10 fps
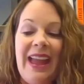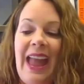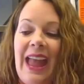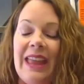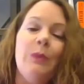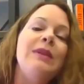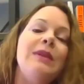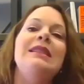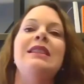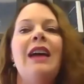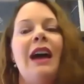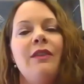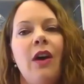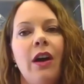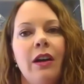And then we still
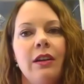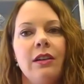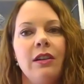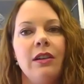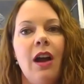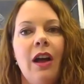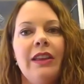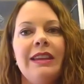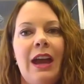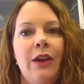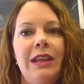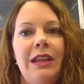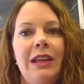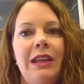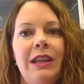have our Collin County
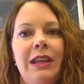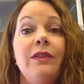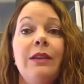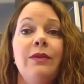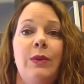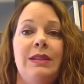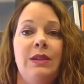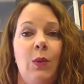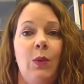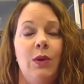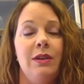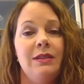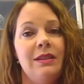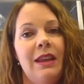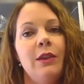Women of Influence
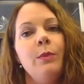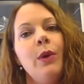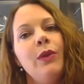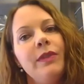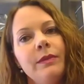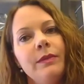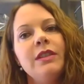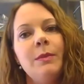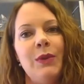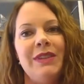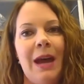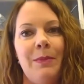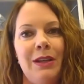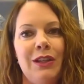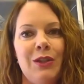Awards. And they're both supposed to
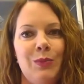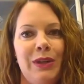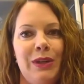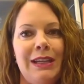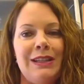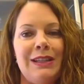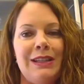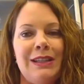happen in the spring. So we're